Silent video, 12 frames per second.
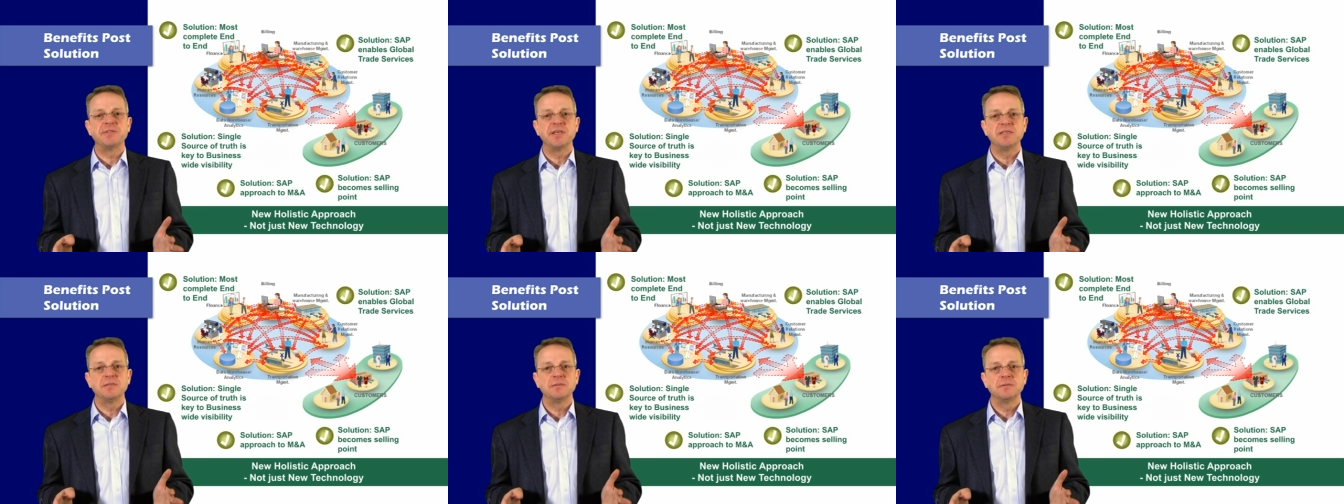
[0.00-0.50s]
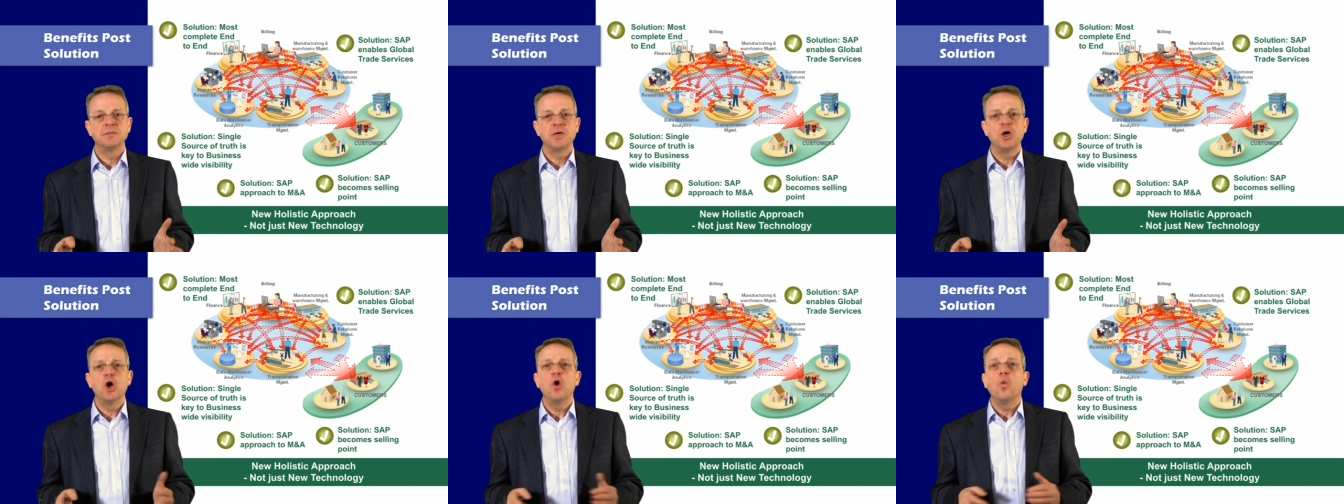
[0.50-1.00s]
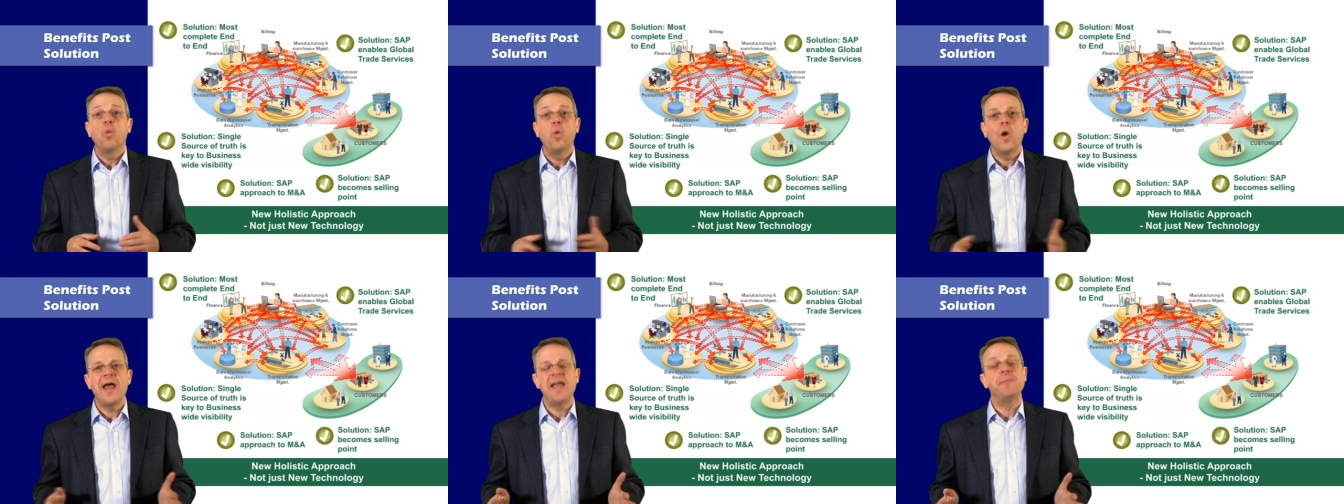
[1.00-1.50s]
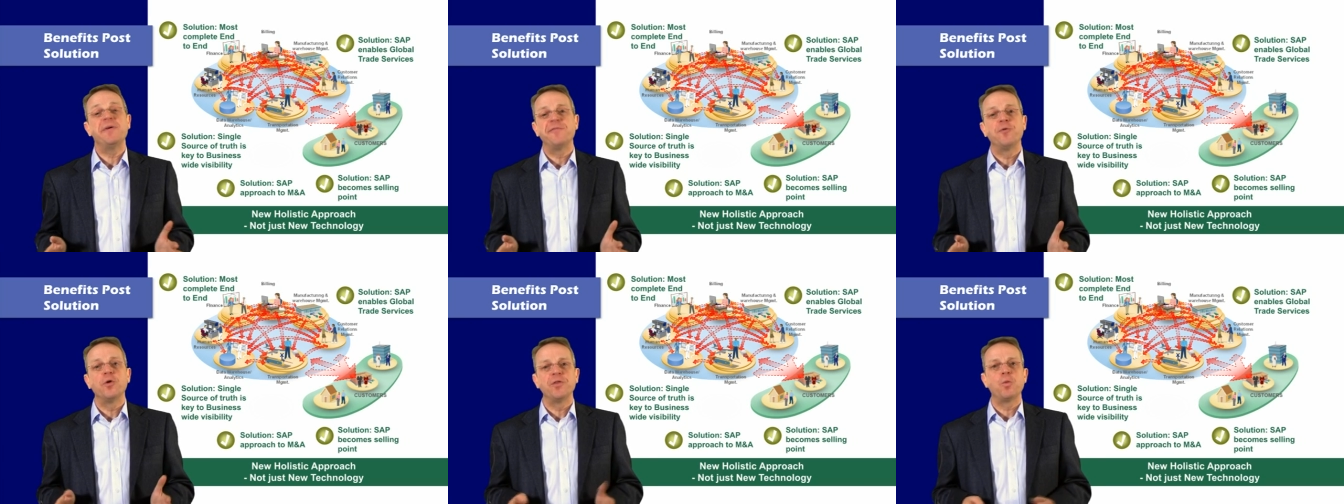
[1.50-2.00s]
it. Way
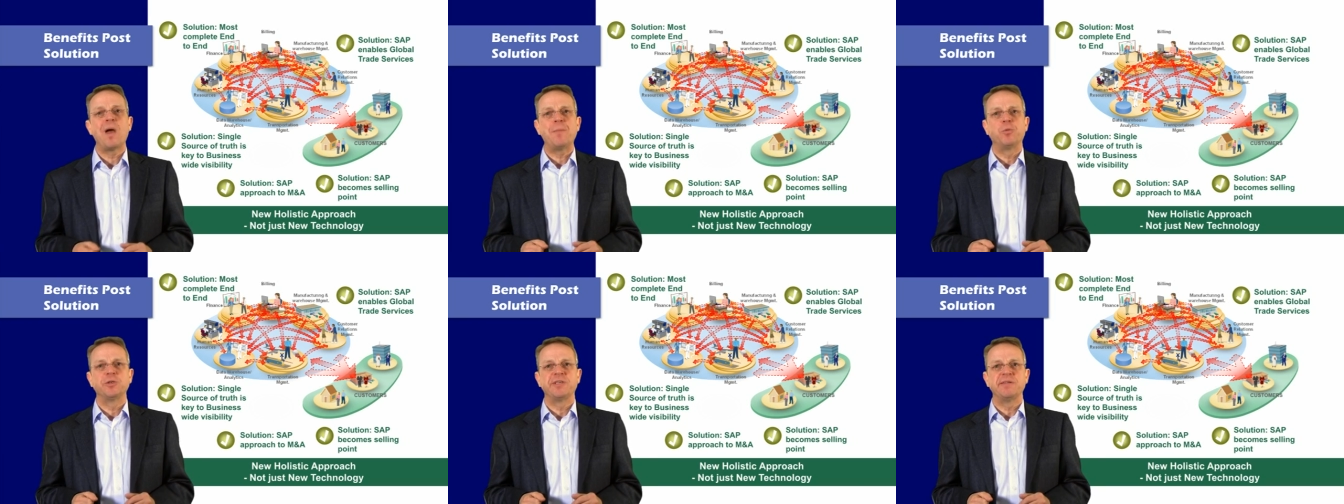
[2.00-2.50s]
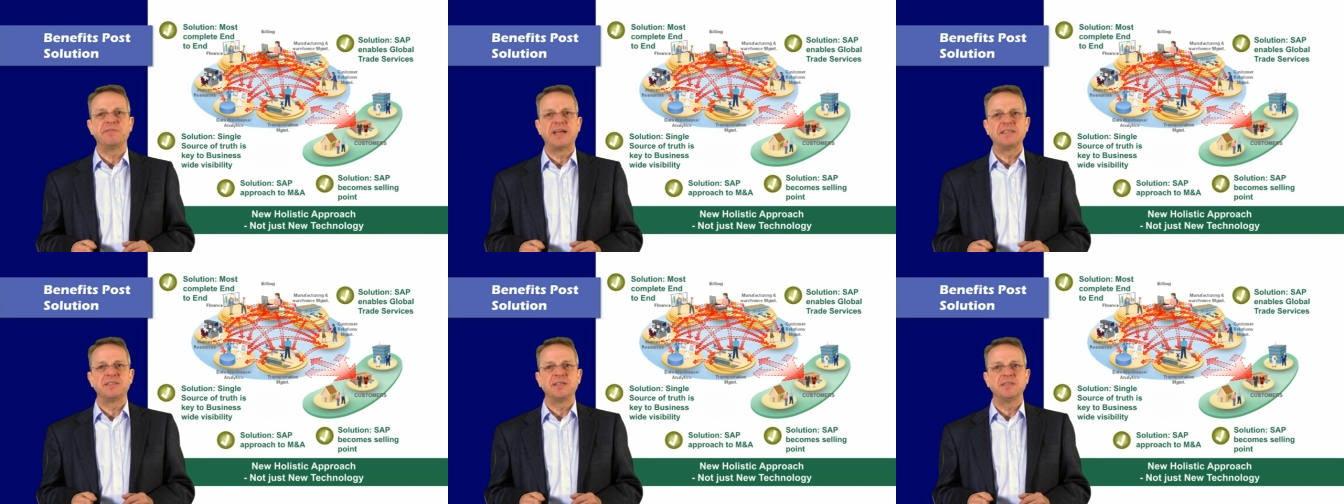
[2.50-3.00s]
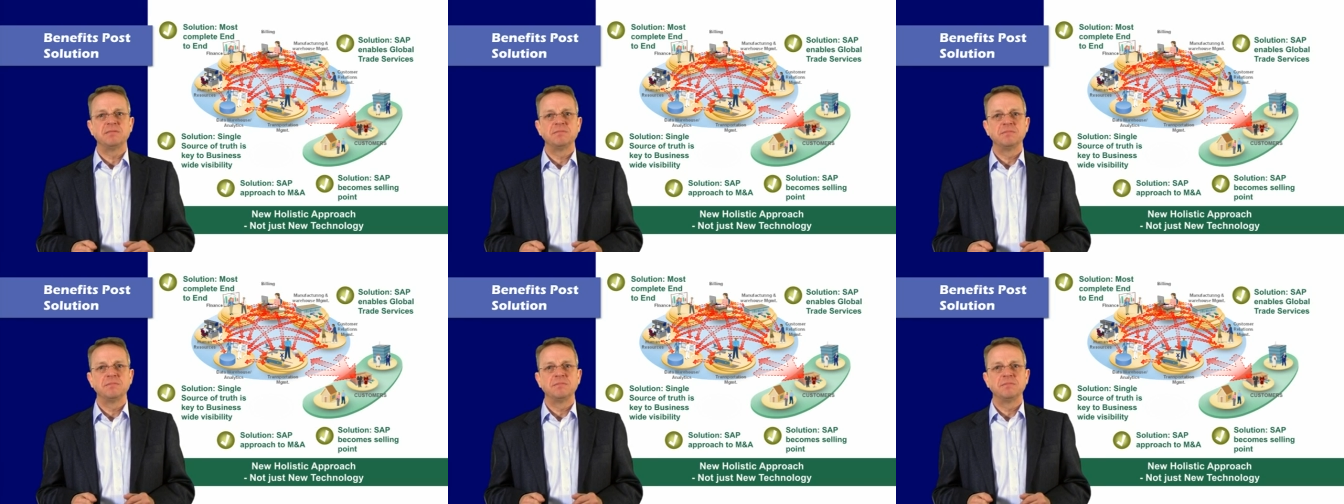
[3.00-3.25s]
before the web was invented.